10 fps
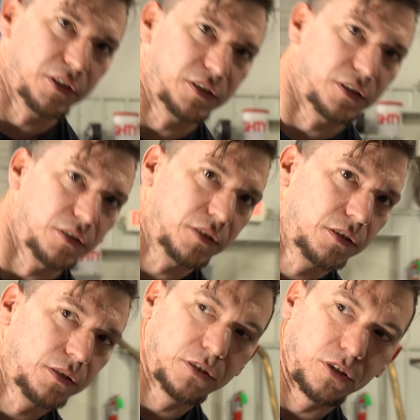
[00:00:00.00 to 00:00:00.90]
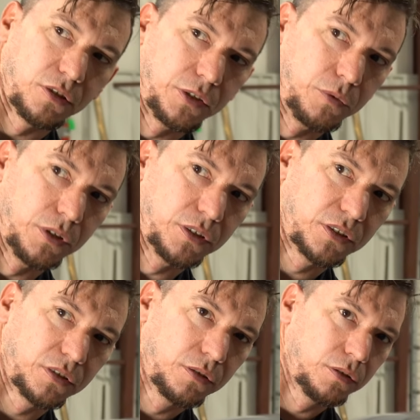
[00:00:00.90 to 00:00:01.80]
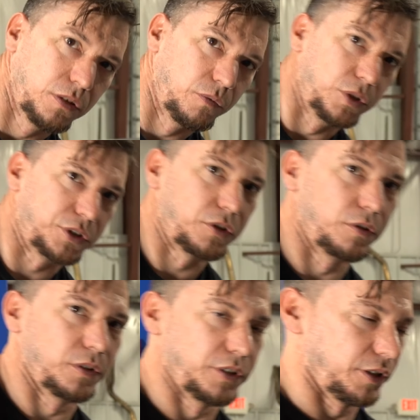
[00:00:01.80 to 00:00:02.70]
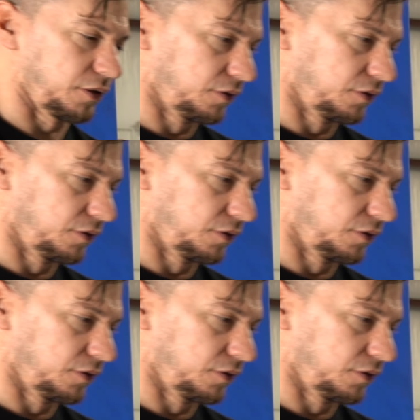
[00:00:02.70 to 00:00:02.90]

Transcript: distance is all he wants of what's currently there.